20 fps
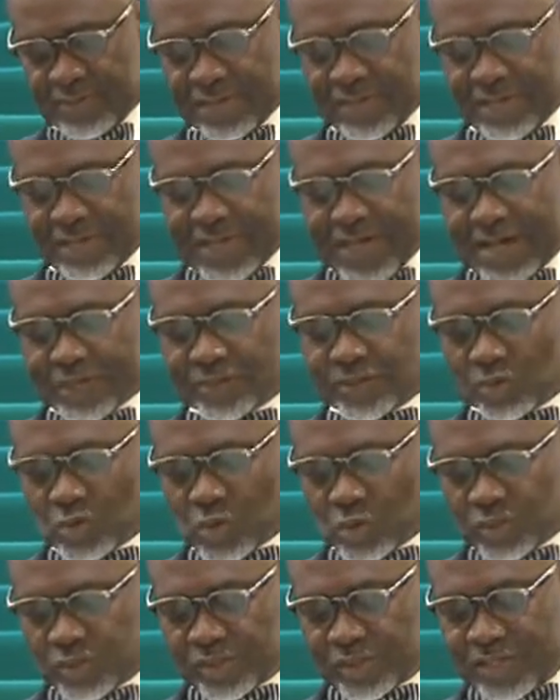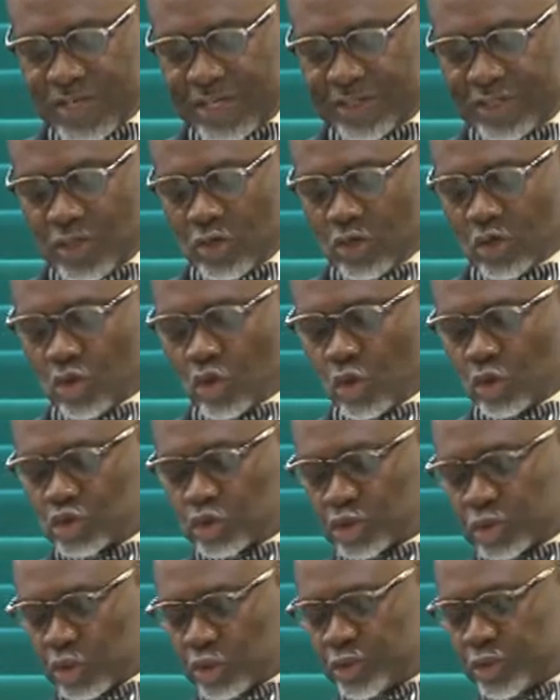It has to note that the
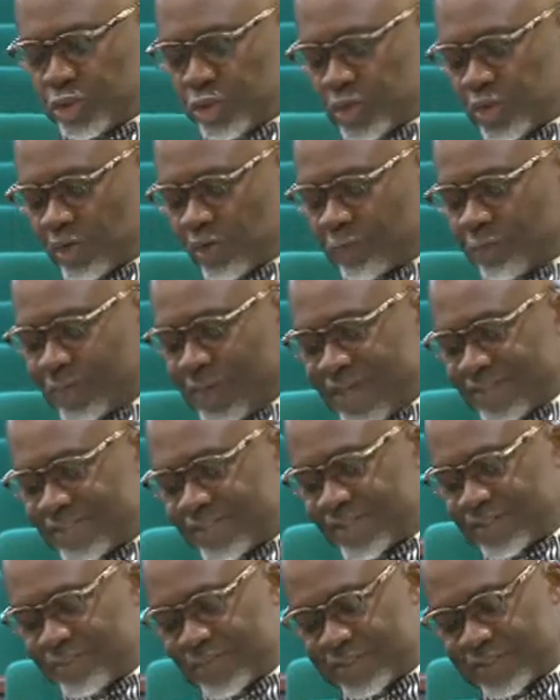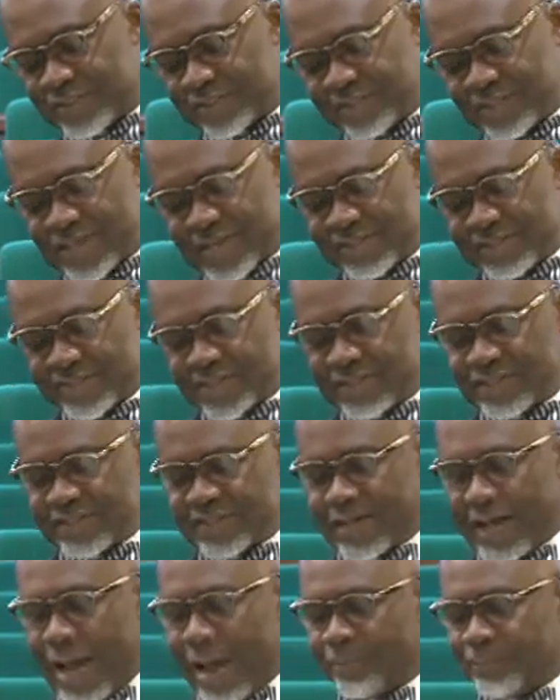uncontrolled use of plastic materials and the
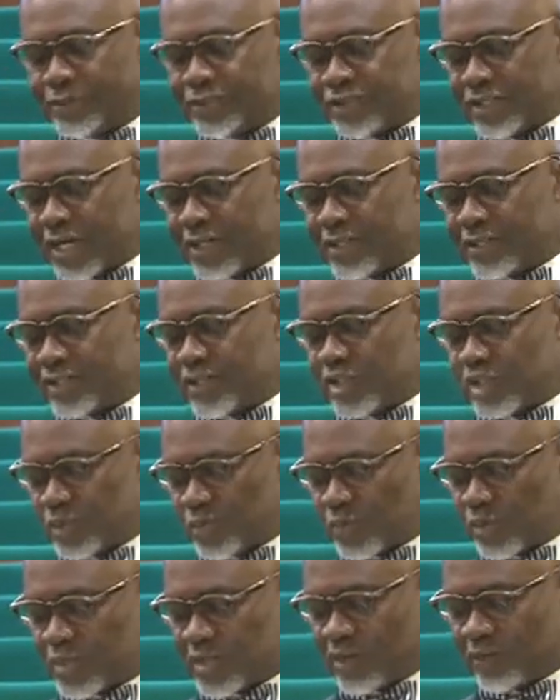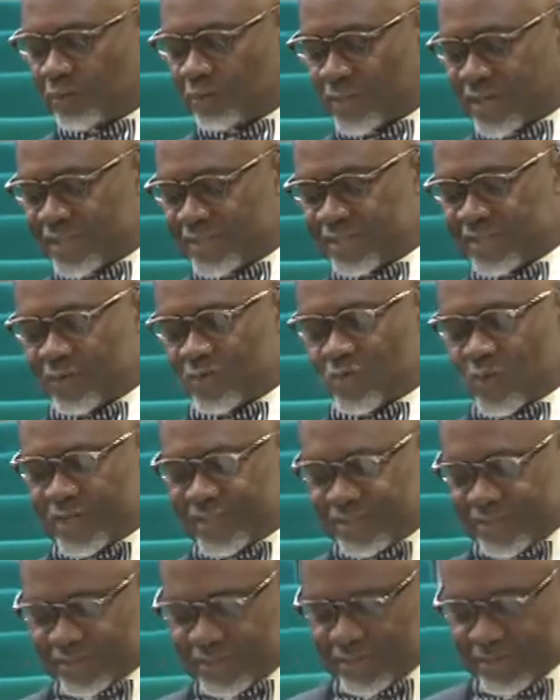arbitrary disposal of plastic
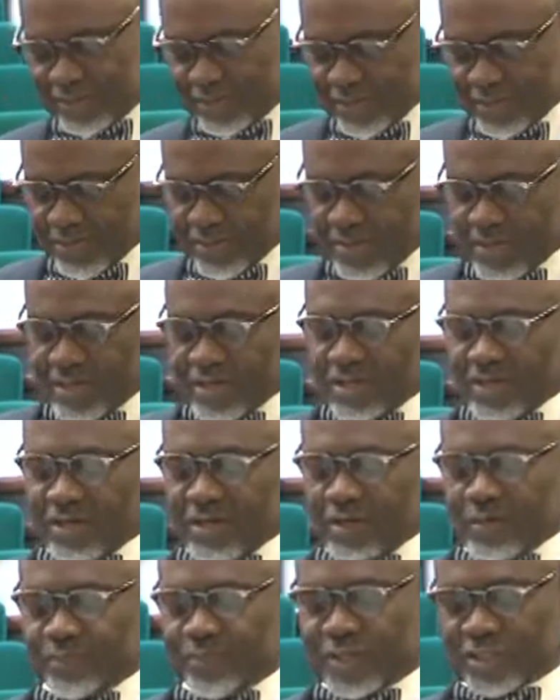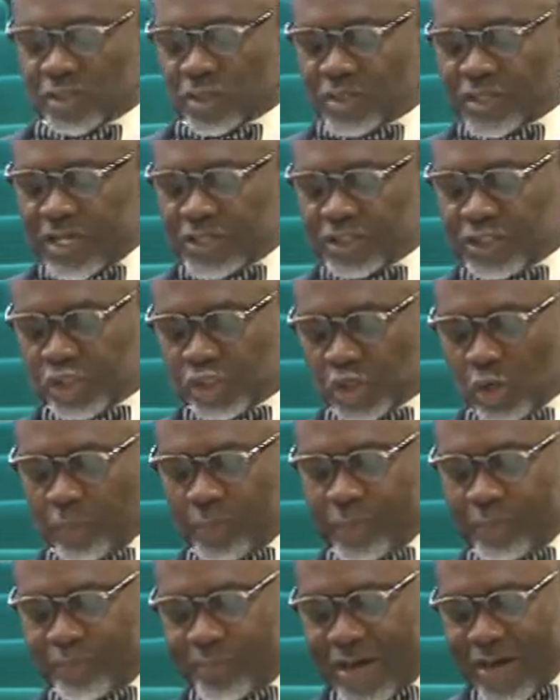waste particularly
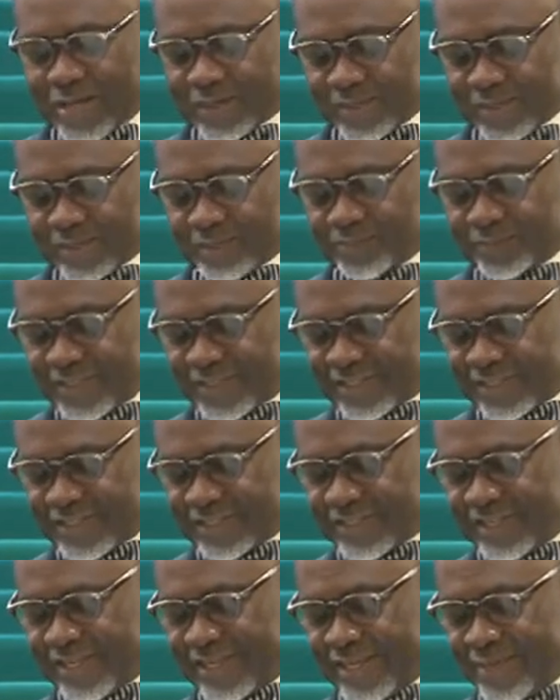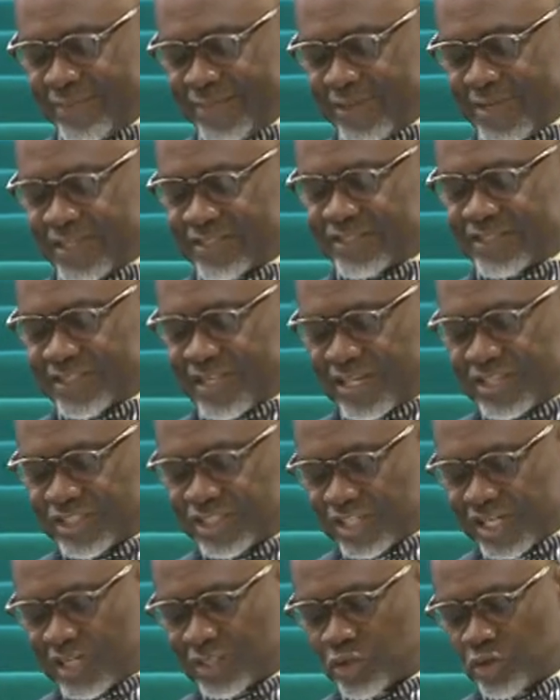shopping bags, present imminent
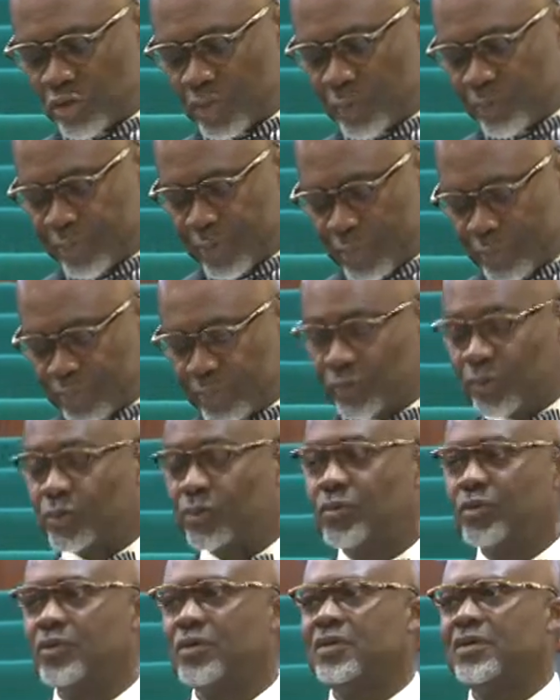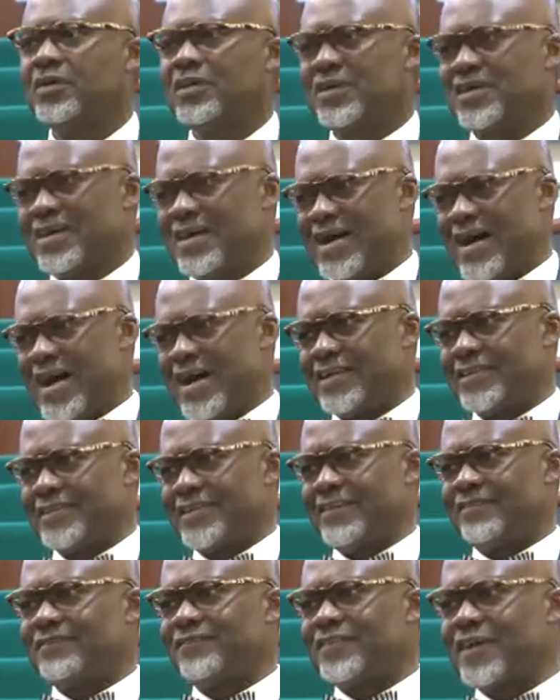danger to the people and
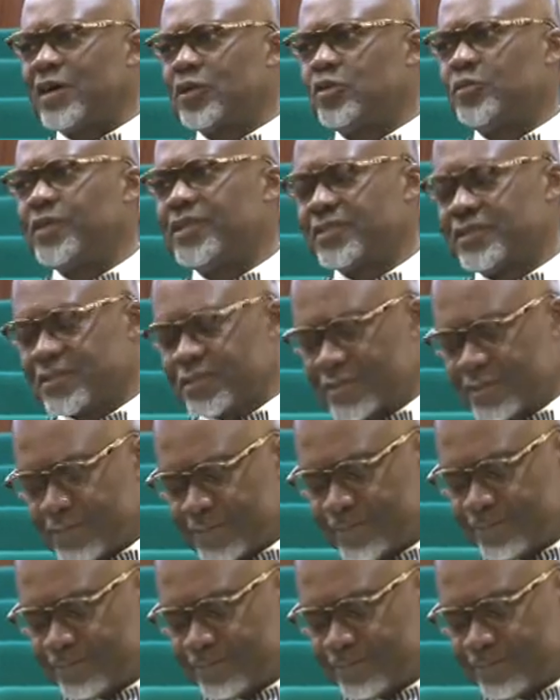the environment.